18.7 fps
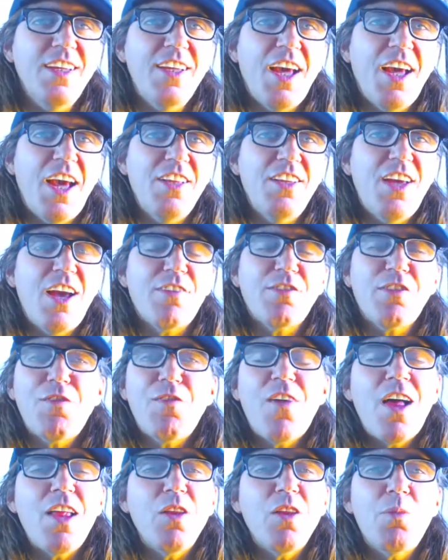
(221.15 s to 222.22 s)
and you have to
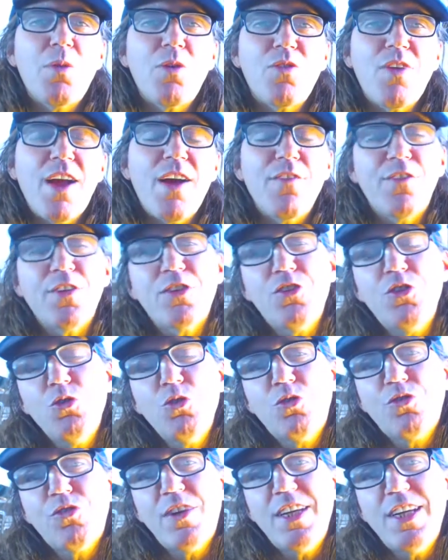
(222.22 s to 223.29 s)
follow them around for two
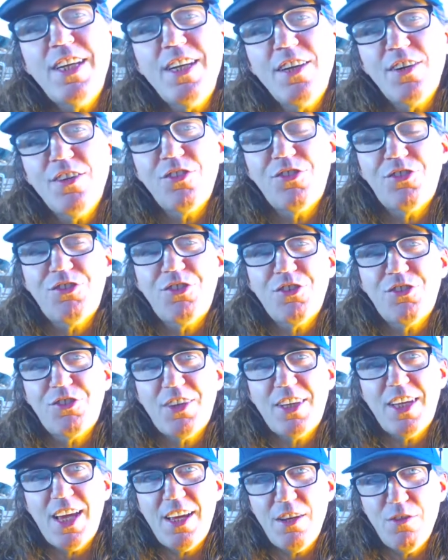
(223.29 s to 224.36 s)
three years just to
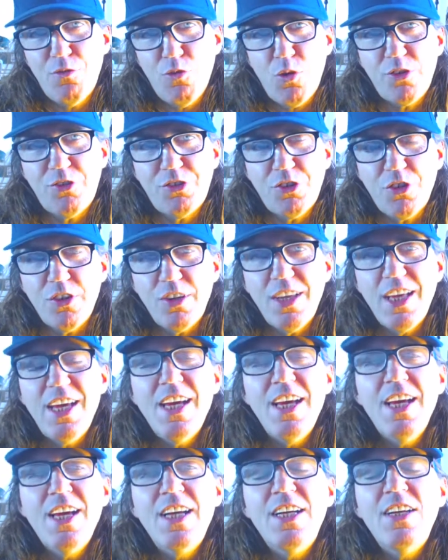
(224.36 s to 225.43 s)
get your voice heard
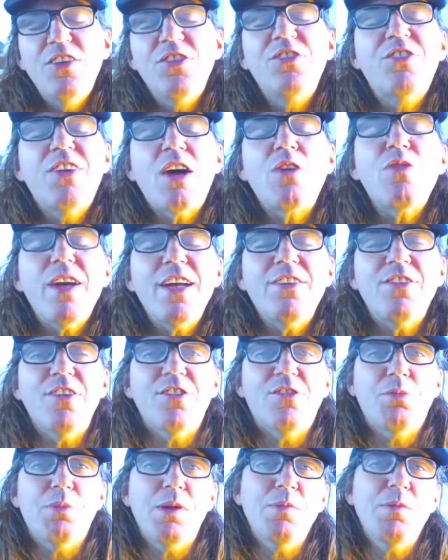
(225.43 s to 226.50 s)
this is
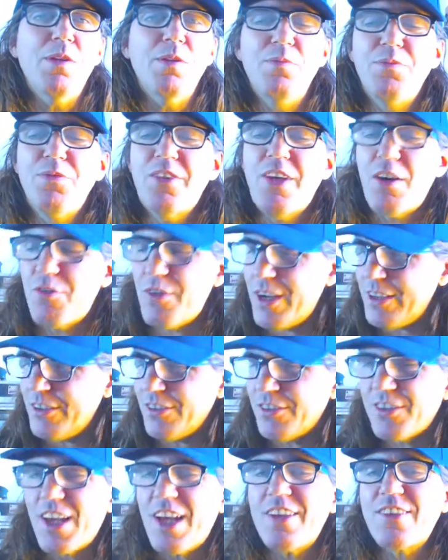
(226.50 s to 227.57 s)
outrageous, people. It's
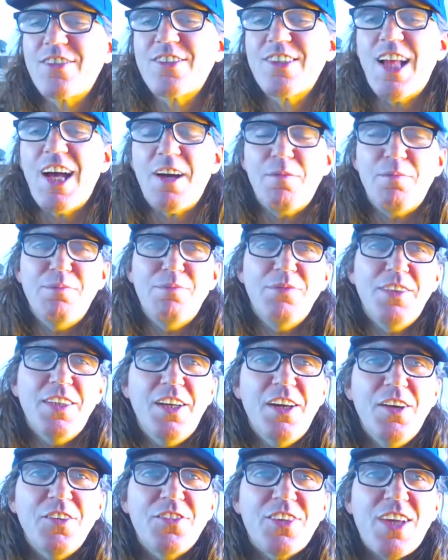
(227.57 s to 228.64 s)
outrageous. got to stop. You
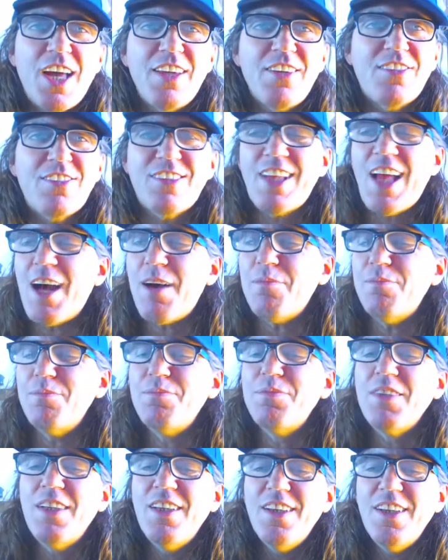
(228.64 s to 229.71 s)
know, it's got to stop.
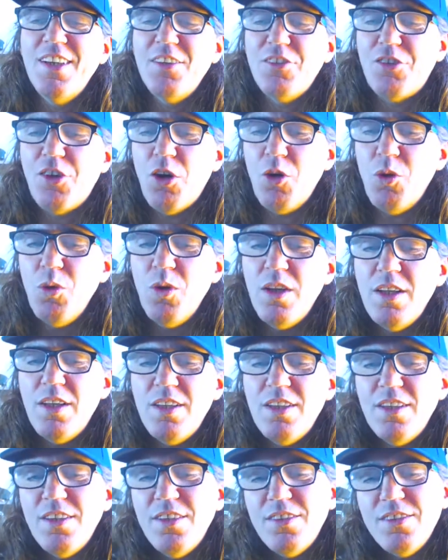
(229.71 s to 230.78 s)
So
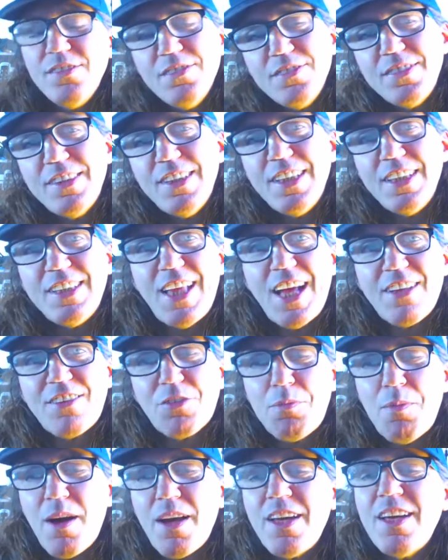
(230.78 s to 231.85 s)
that's
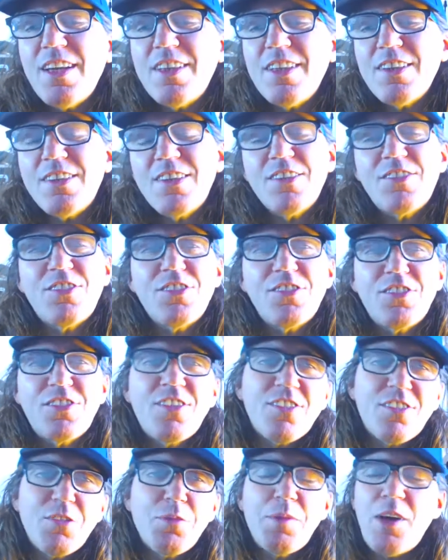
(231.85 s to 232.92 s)
my. this is
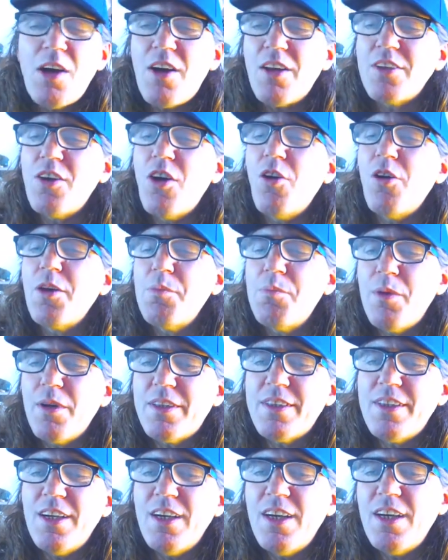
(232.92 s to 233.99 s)
this will be ongoing,
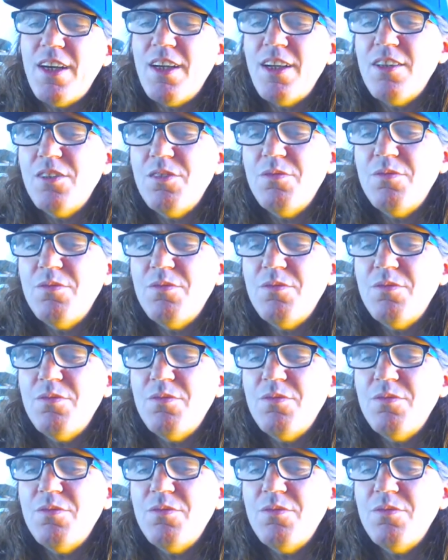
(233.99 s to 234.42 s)
but uh,